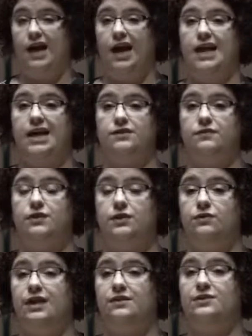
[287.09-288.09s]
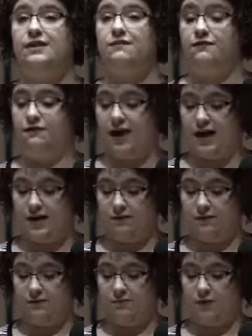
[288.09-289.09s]
And as of
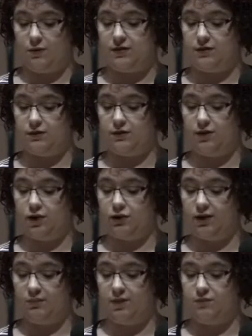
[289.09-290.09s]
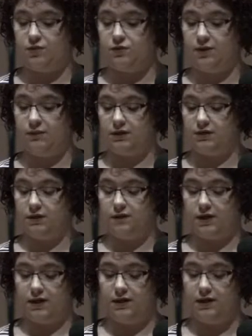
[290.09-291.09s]
2005, there was an agreement between
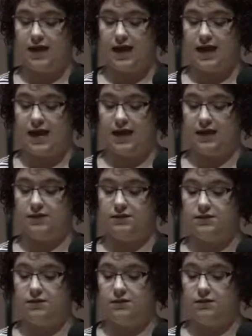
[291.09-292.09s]
Moldova and